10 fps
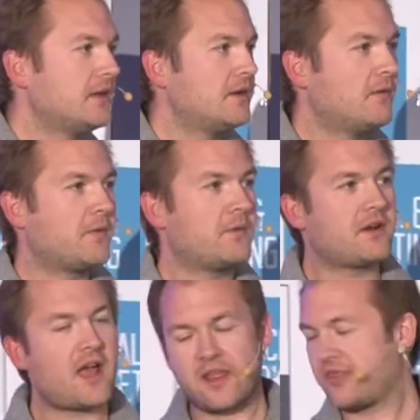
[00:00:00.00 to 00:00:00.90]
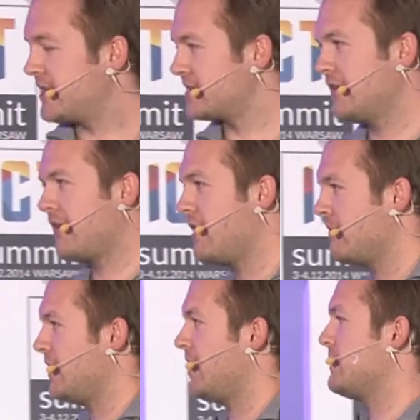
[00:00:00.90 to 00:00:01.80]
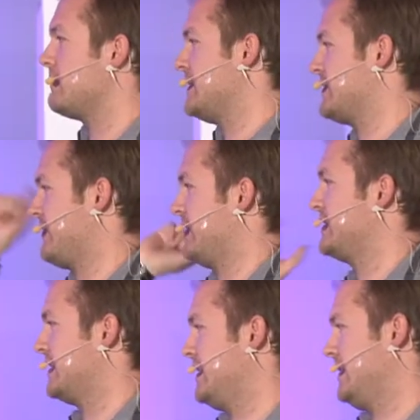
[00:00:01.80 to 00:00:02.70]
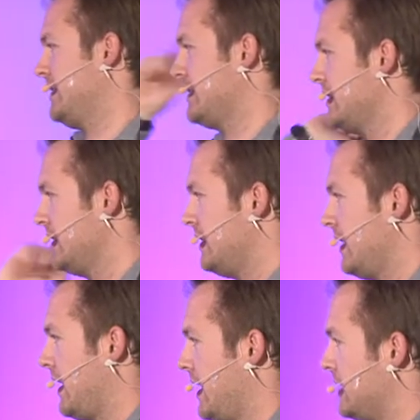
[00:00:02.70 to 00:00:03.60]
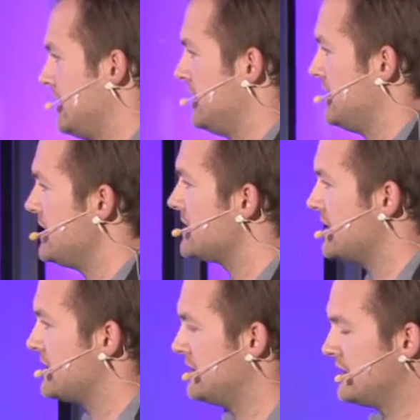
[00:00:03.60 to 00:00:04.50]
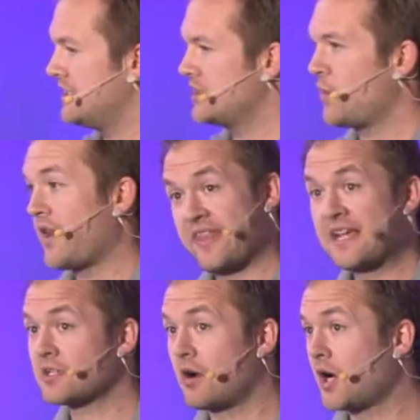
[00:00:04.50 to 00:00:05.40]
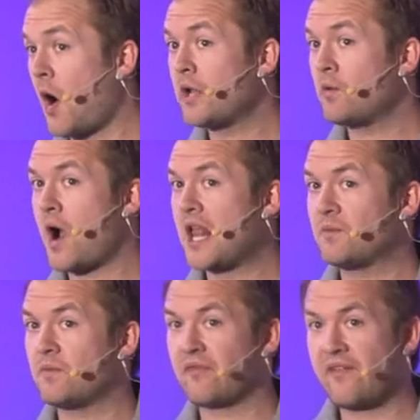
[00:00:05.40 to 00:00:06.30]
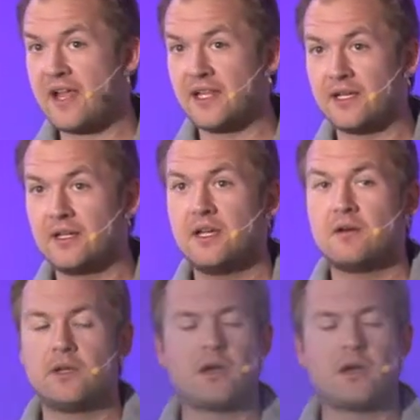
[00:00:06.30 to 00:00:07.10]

When we're not, things aren't going well, we reach for the tequila. And in these instances, when things aren't going well and we're failing, we go,